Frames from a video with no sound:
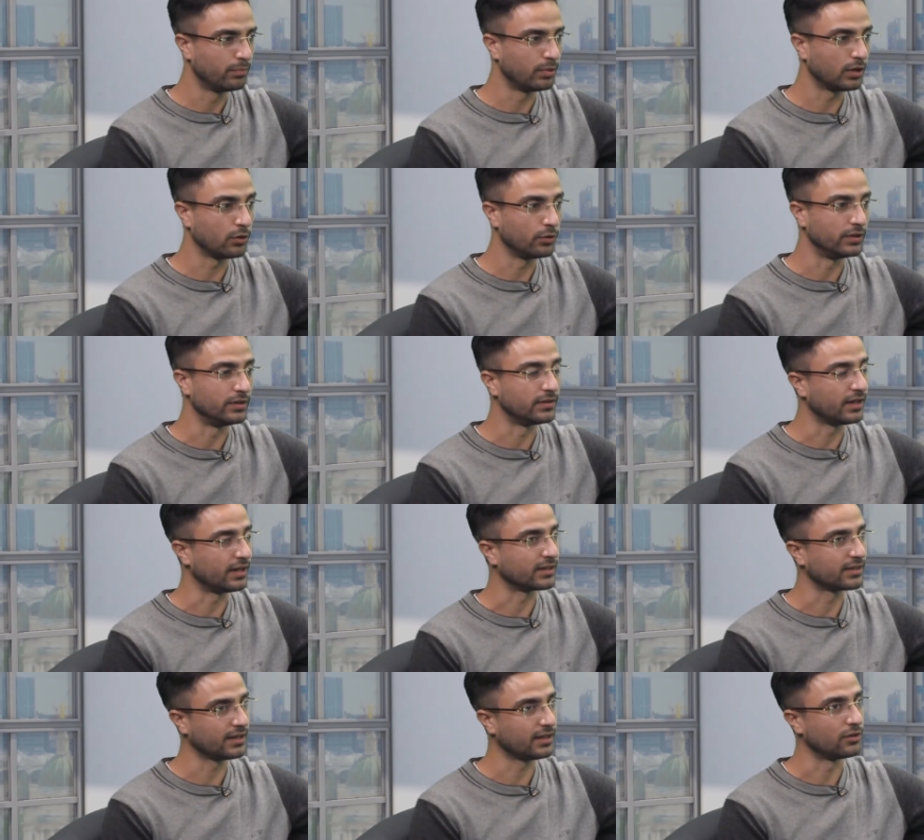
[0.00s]
blowing that
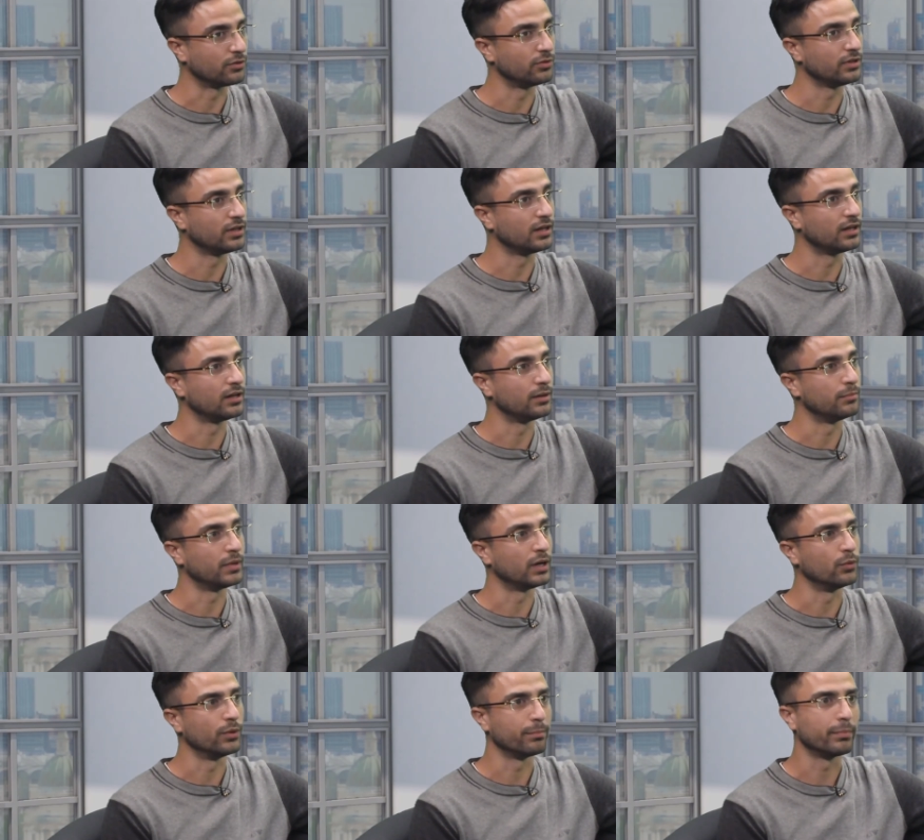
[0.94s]
account, I
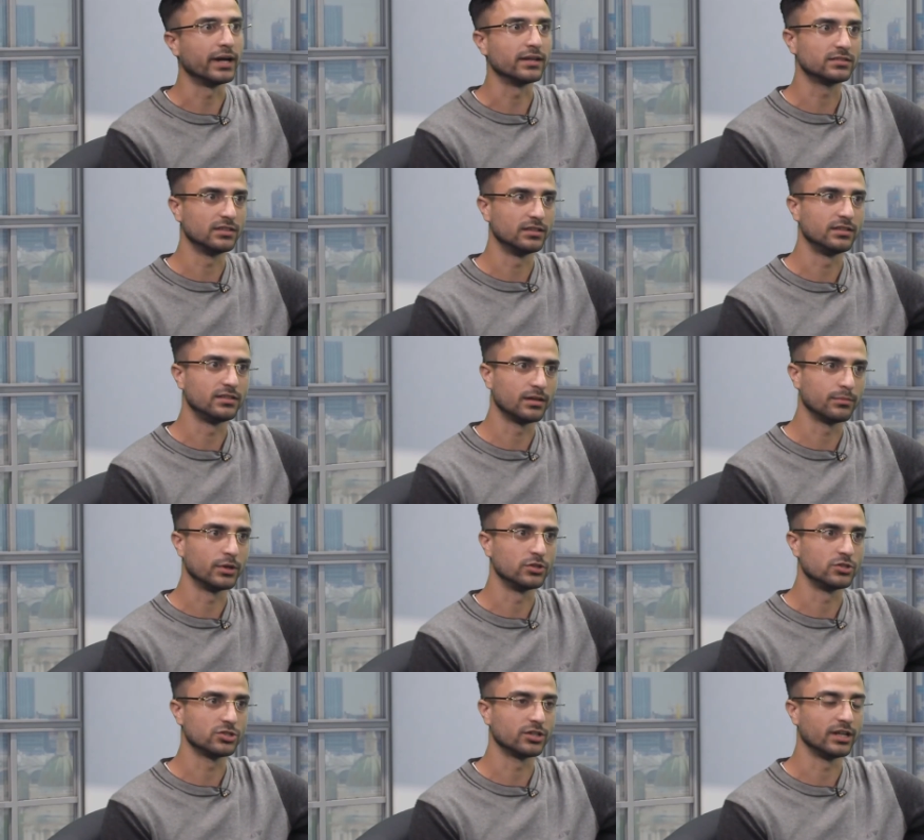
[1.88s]
went back to the
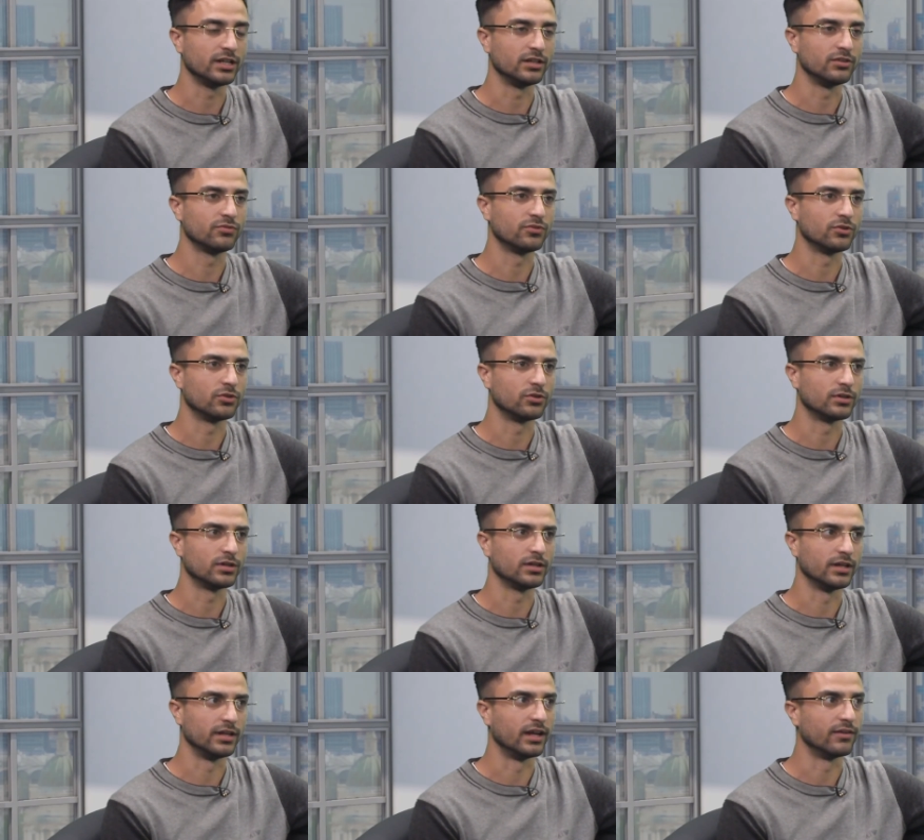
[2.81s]
demo trading for
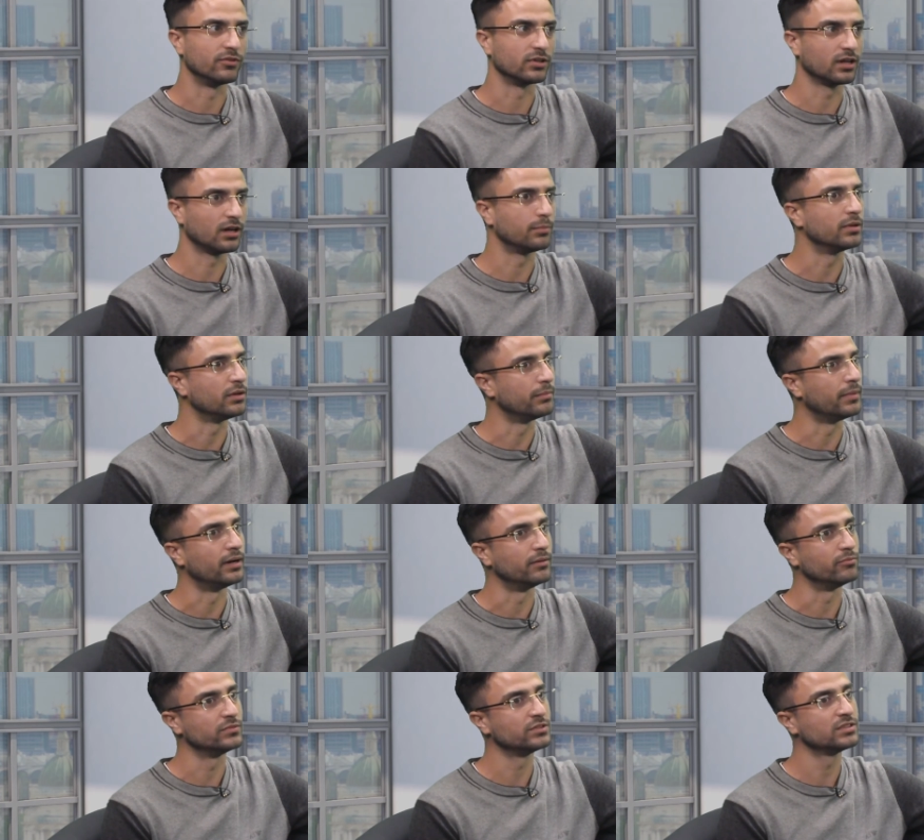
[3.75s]
another couple of
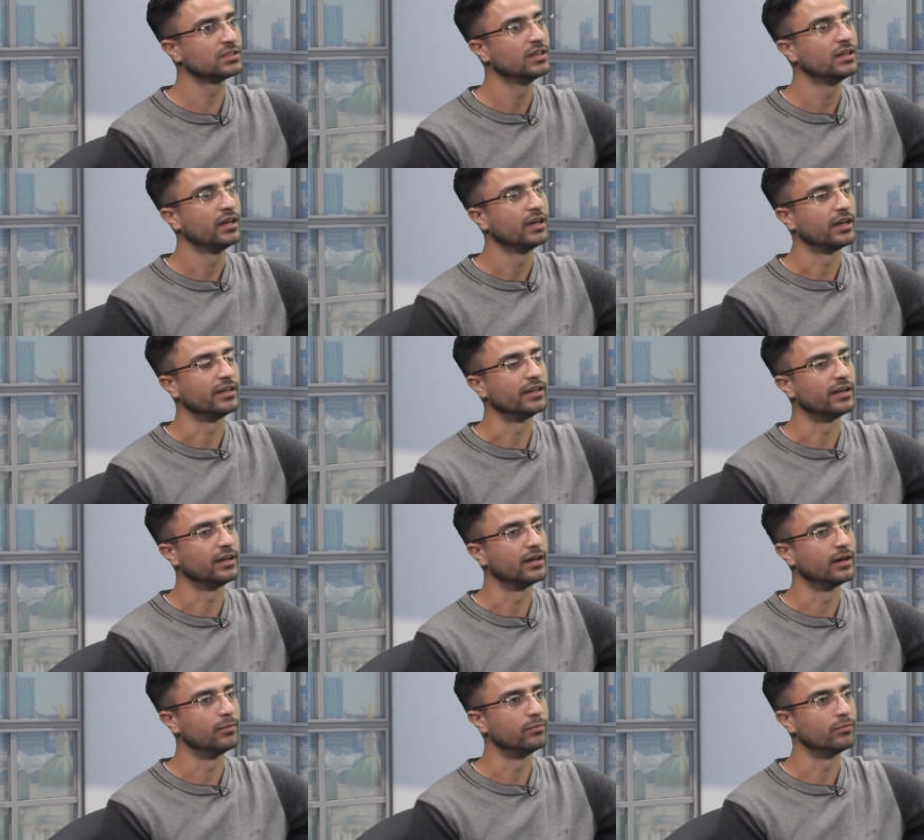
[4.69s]
months, and then
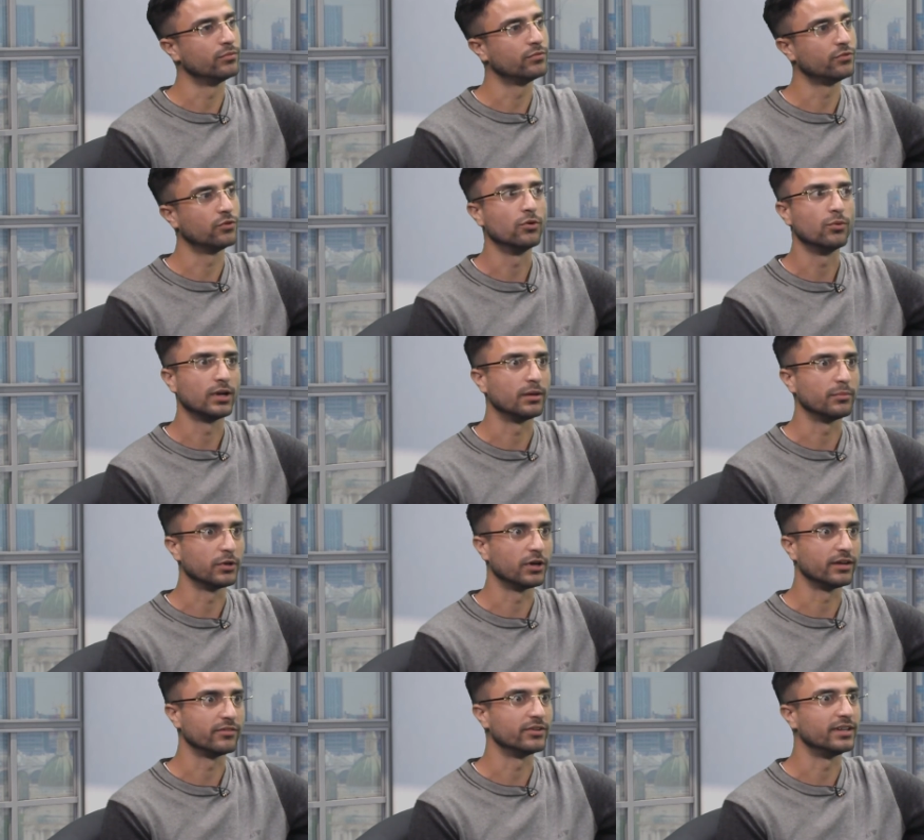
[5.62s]
thought, well, I'm
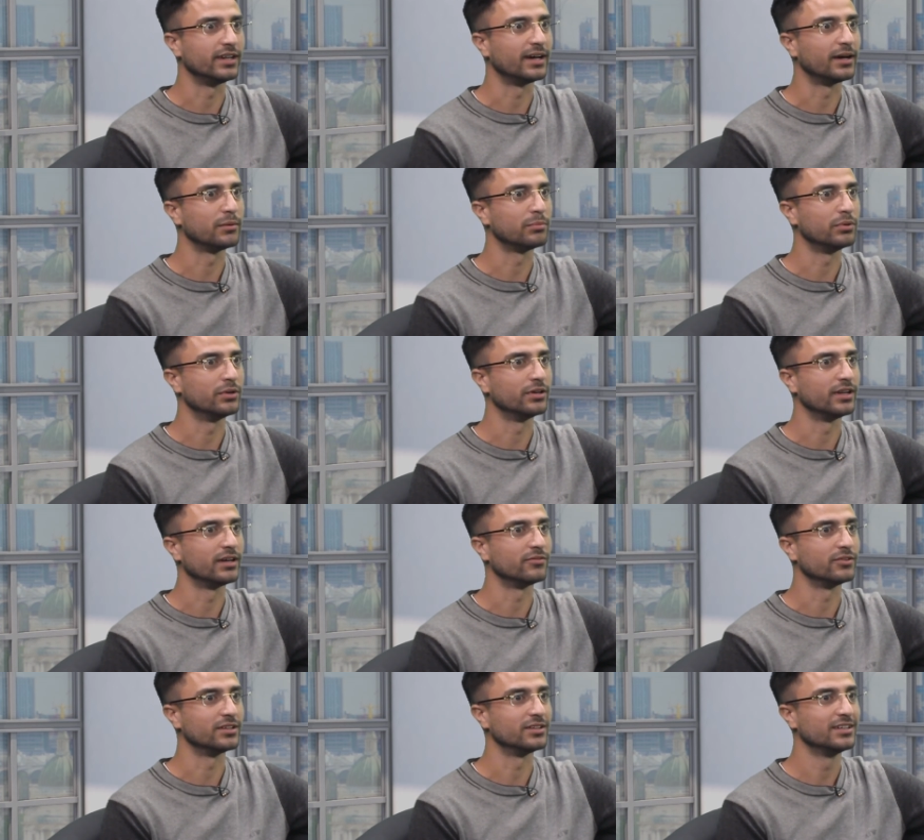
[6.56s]
not having that. I'll put
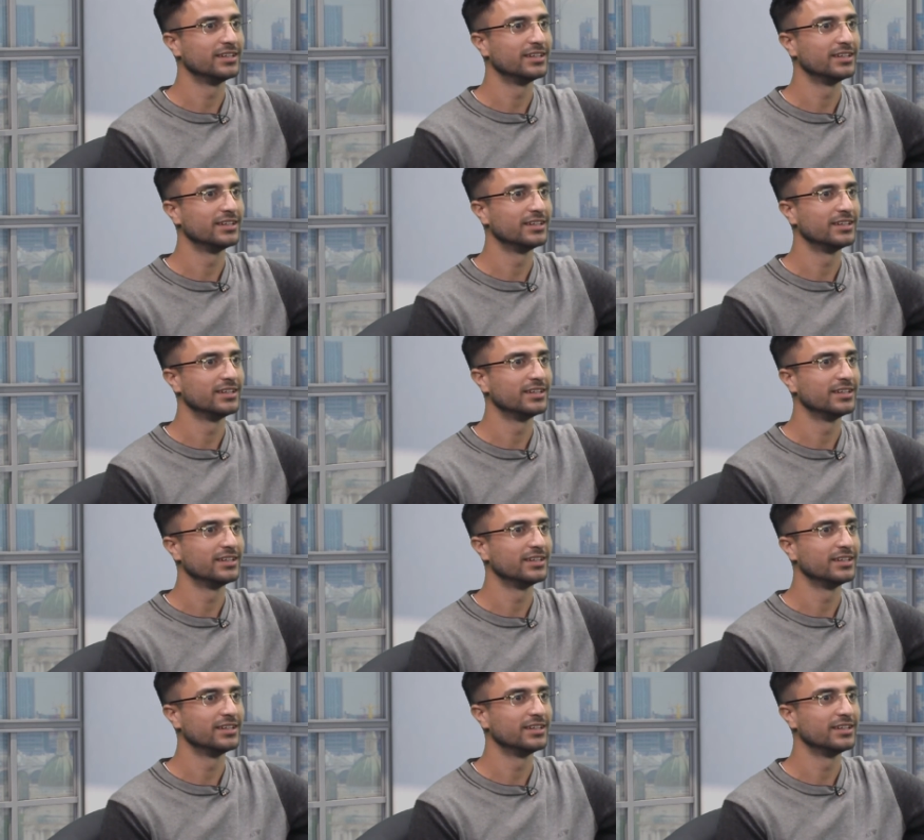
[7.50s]
another